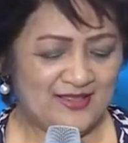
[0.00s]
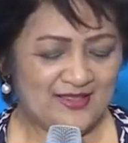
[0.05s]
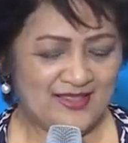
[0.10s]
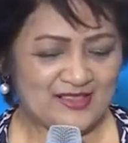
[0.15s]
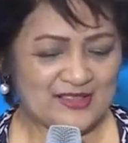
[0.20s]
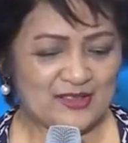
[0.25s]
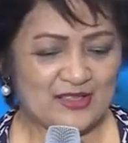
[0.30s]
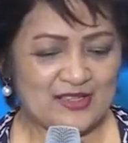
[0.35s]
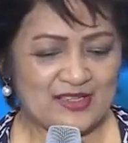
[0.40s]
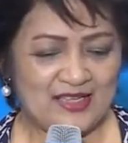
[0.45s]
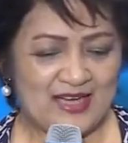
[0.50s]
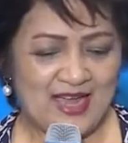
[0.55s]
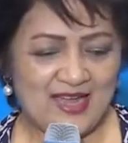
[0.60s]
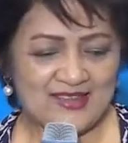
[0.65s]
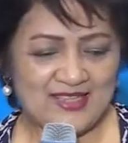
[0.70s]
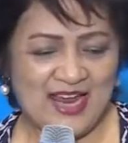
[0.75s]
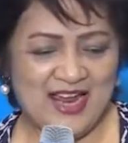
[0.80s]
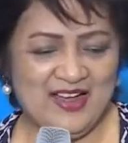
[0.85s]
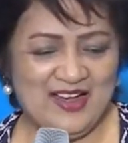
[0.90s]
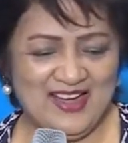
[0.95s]
Sorry,
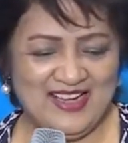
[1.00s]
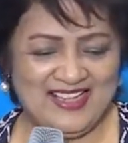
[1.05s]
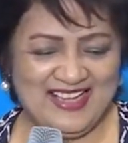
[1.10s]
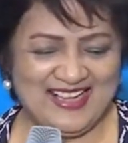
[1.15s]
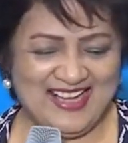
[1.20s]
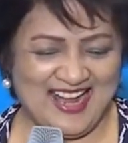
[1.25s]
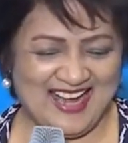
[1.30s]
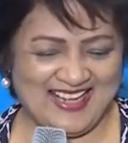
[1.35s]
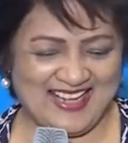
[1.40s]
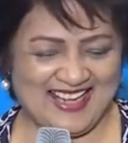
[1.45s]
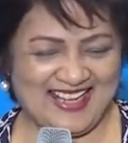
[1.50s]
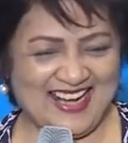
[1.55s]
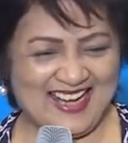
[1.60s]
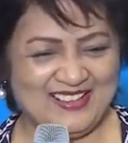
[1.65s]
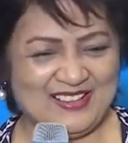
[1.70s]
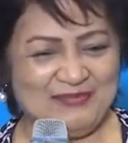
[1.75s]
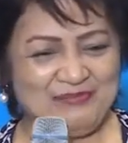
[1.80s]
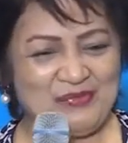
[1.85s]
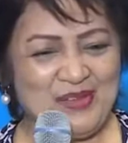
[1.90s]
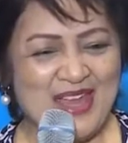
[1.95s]
and
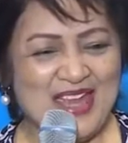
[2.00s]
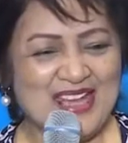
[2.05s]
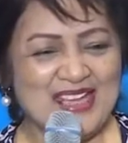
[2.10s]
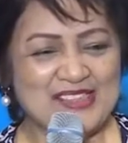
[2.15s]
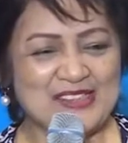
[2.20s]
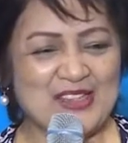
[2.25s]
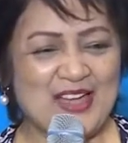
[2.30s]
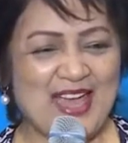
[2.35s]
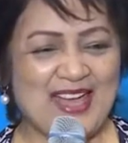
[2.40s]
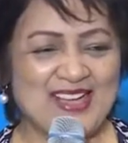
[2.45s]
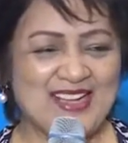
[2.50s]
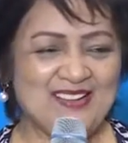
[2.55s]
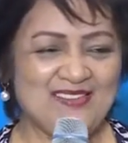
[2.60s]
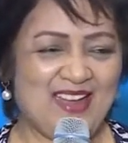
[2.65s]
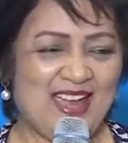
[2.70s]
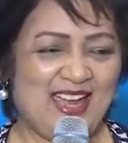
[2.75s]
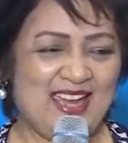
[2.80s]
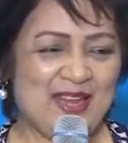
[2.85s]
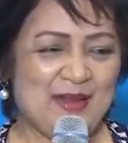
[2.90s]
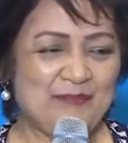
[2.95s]
ginagalaw. So
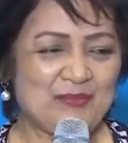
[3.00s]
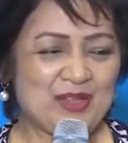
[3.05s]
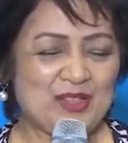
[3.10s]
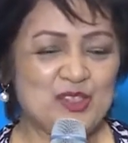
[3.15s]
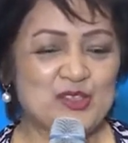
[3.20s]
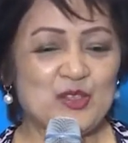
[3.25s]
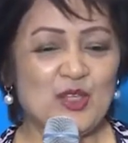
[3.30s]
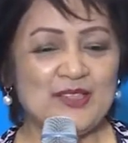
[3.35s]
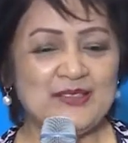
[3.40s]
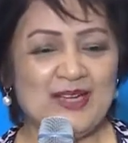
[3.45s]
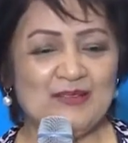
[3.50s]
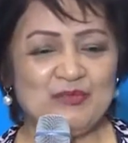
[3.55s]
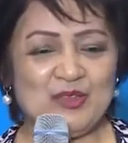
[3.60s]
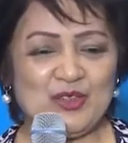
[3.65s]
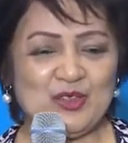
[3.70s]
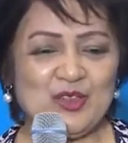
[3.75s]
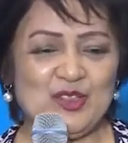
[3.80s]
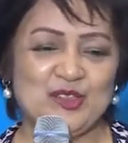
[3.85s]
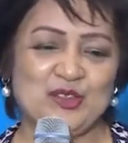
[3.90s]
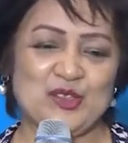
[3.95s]
anyway, you don't have to
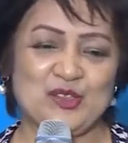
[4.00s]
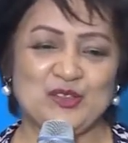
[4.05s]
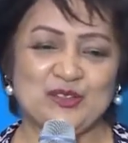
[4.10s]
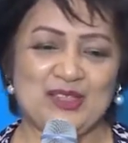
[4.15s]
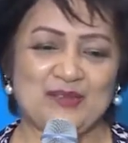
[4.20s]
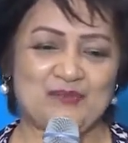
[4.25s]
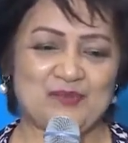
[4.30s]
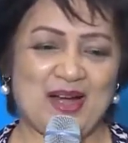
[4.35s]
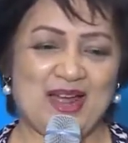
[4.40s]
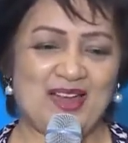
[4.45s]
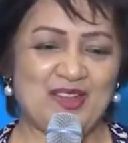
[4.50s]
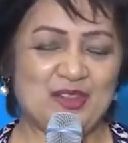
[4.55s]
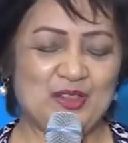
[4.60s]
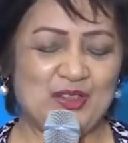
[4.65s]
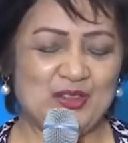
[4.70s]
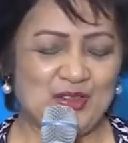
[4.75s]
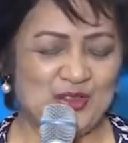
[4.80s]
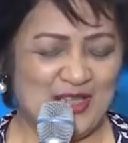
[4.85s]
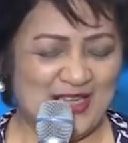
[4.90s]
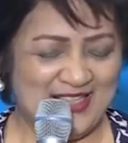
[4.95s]
go through that.
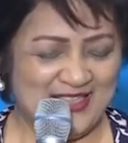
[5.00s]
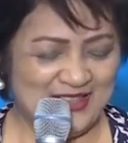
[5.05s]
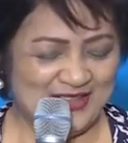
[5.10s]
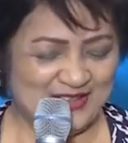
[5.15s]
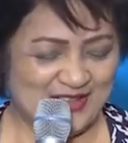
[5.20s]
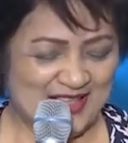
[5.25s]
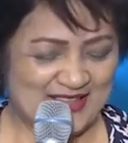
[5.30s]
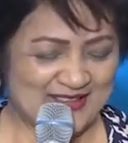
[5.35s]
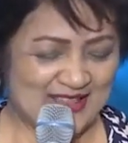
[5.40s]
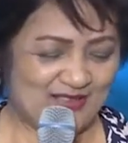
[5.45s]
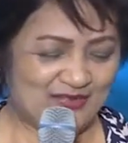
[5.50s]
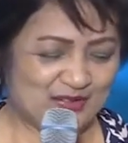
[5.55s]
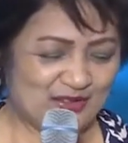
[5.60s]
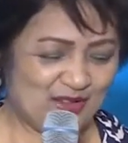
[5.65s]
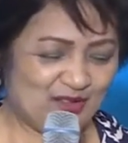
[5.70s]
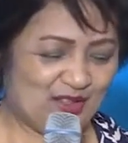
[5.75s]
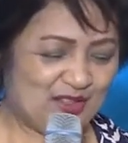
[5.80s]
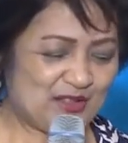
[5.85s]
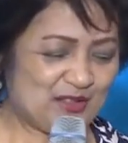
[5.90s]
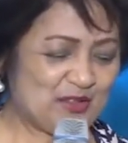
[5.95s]
You don't have to
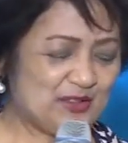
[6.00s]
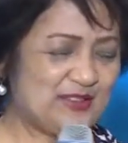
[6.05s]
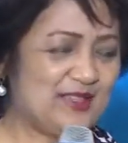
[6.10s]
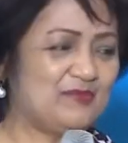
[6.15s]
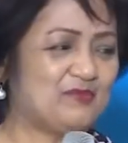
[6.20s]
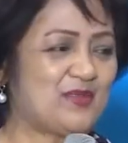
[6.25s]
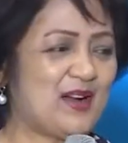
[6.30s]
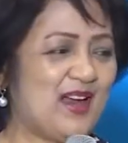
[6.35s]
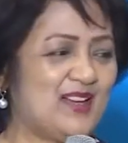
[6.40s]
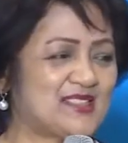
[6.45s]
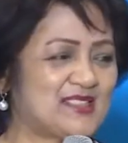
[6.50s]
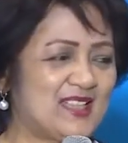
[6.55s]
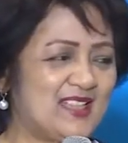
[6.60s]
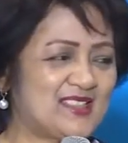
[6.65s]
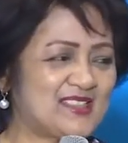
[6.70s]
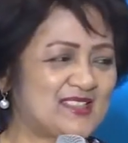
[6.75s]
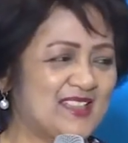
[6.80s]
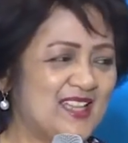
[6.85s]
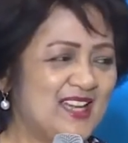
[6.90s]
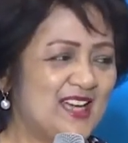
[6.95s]
go through that
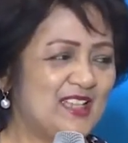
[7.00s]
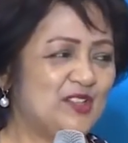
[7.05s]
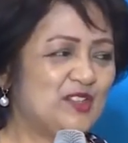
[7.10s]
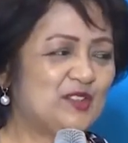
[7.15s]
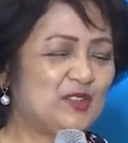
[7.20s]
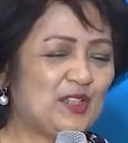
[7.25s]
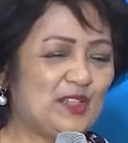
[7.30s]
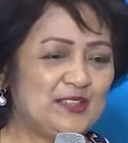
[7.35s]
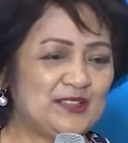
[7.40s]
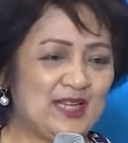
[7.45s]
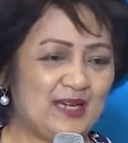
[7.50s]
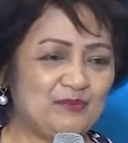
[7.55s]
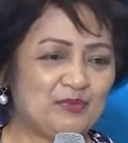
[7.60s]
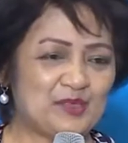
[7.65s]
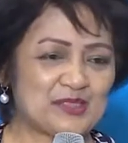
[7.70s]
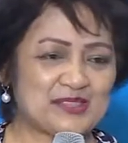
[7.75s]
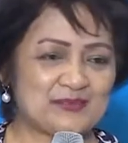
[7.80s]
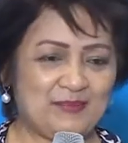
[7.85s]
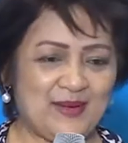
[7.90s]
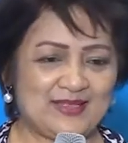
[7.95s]
process. You don't have
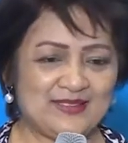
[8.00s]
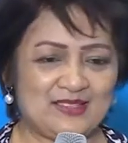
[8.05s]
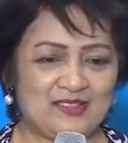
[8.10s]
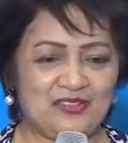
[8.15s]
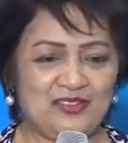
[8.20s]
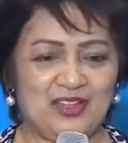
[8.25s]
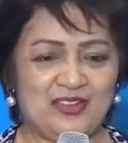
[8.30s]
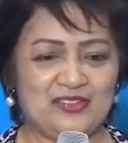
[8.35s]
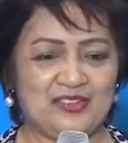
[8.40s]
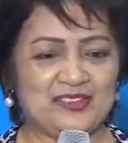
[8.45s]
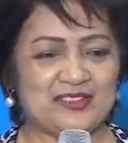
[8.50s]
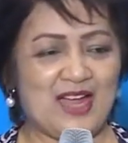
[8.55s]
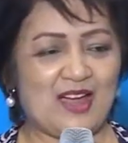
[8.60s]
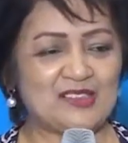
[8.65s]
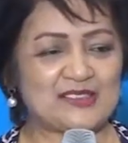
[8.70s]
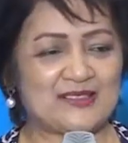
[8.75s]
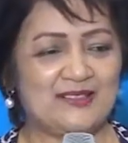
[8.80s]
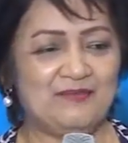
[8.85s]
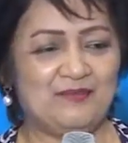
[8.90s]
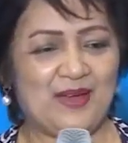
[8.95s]
to spend the 50,000
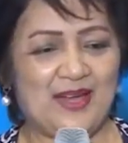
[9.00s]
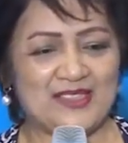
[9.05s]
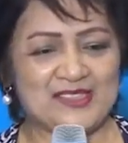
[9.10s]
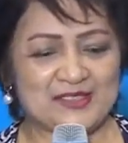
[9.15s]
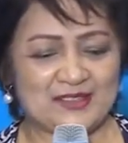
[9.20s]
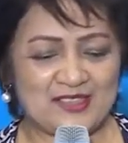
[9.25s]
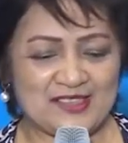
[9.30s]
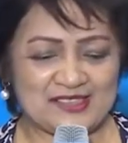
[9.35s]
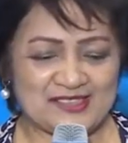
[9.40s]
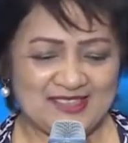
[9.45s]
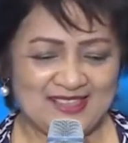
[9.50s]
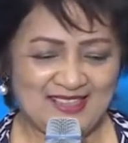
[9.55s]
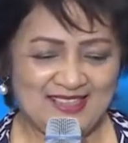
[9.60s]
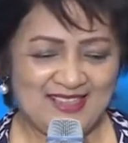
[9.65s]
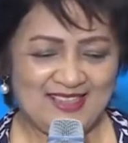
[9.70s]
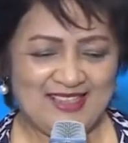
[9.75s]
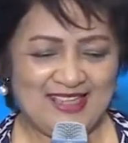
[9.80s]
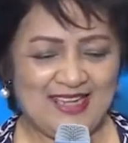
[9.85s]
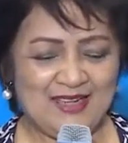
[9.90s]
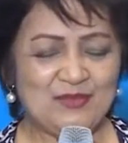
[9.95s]
pesos.
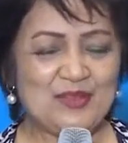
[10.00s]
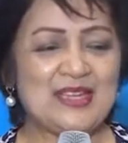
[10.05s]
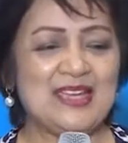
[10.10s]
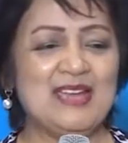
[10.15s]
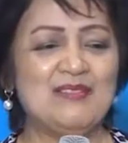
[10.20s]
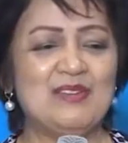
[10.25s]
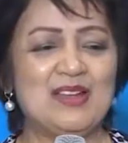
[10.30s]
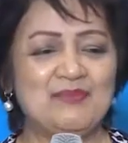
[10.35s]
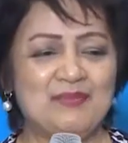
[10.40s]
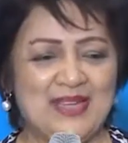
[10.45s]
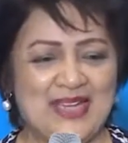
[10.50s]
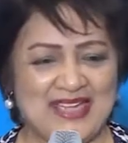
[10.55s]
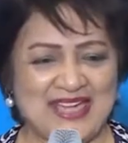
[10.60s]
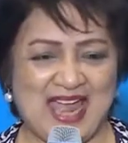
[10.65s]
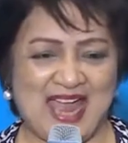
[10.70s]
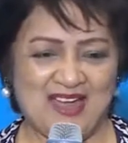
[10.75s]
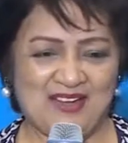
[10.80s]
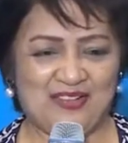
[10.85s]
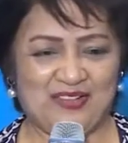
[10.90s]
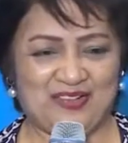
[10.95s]
Hemohim will be
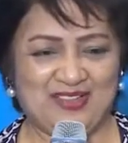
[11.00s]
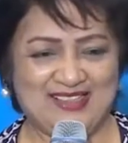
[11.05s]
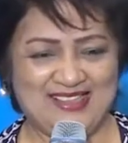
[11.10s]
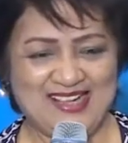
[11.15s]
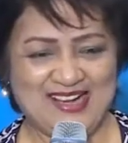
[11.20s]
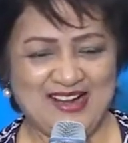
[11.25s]
enough.